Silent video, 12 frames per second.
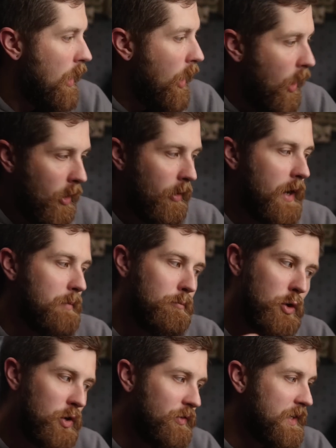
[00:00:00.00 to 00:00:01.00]
All right,
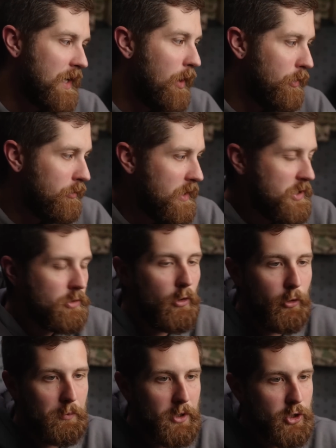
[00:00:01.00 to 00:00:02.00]
moving down the list
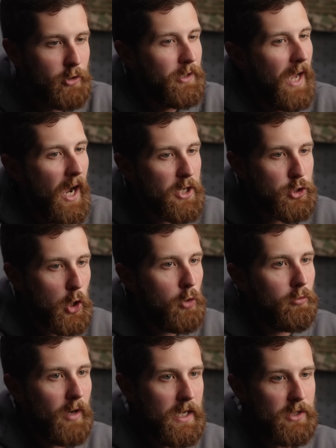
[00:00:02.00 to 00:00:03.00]
slowly but surely. I
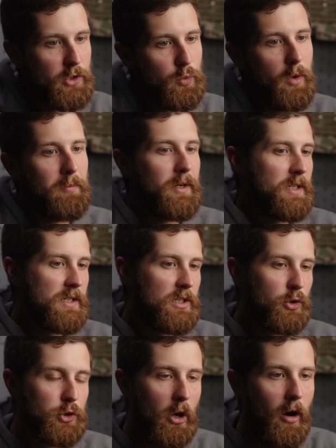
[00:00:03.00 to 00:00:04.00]
don't like this one, but it's
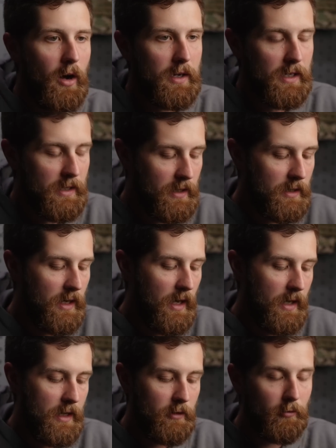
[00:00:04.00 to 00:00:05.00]
still taught in
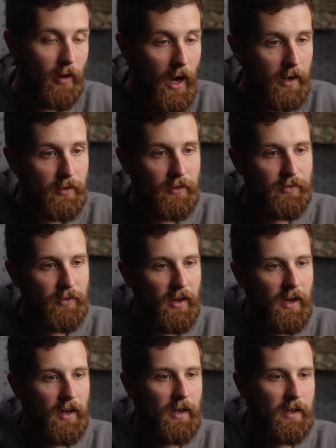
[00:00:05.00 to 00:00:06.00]
a lot of
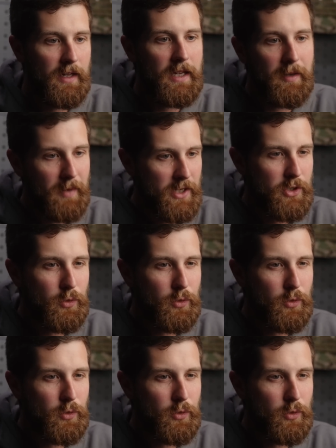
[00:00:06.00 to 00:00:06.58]
uh, E M S